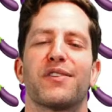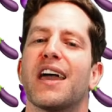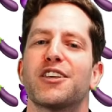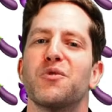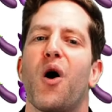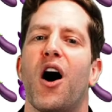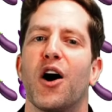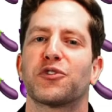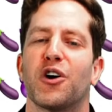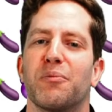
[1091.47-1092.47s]
Thank you all
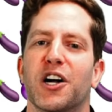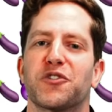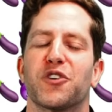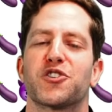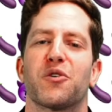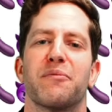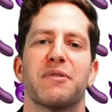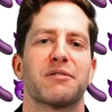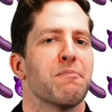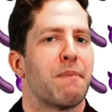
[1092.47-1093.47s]
so much for
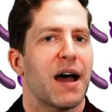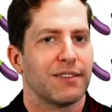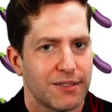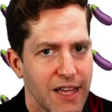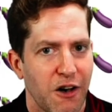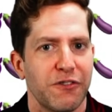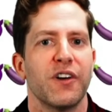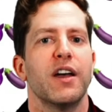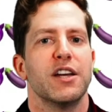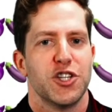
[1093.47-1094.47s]
joining myself,
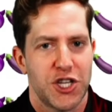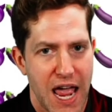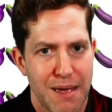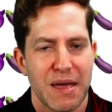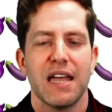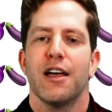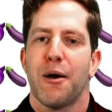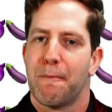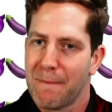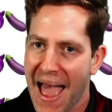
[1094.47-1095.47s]
Jamie,
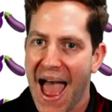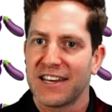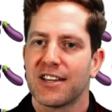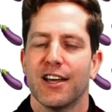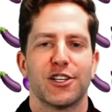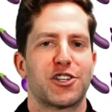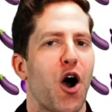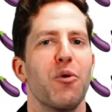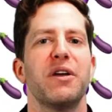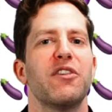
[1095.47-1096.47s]
Matt,
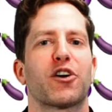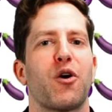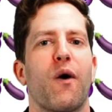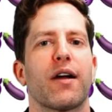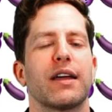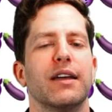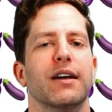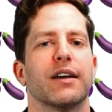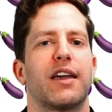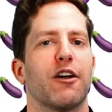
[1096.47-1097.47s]
Toby the Corgi,
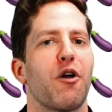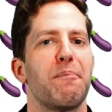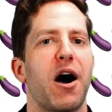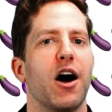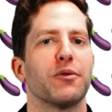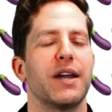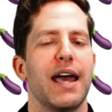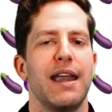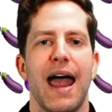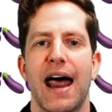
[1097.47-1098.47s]
Kira Baldwin,
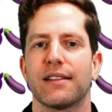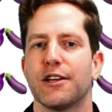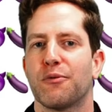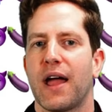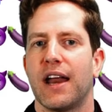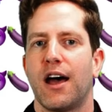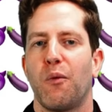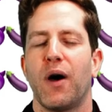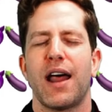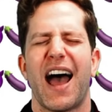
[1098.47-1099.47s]
and Natalie Reyna.
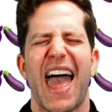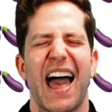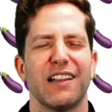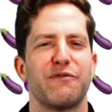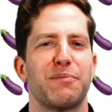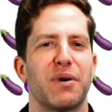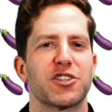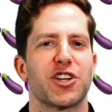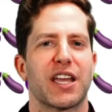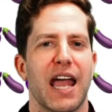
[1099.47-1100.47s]
What a hell of a
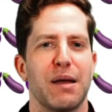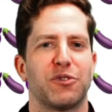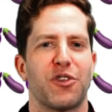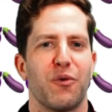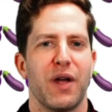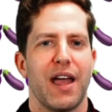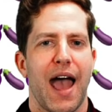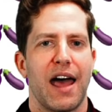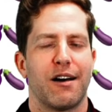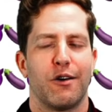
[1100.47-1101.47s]
bunch of games that we
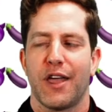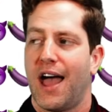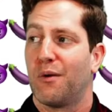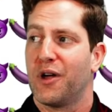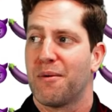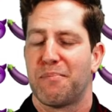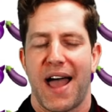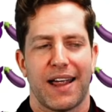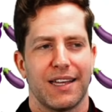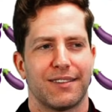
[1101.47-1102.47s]
had. Oh, yeah, and we are
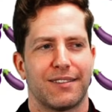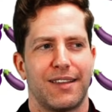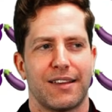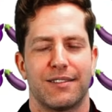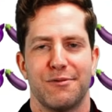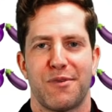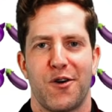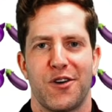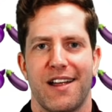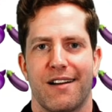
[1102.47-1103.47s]
back in sexy
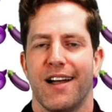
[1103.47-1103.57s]
mode here.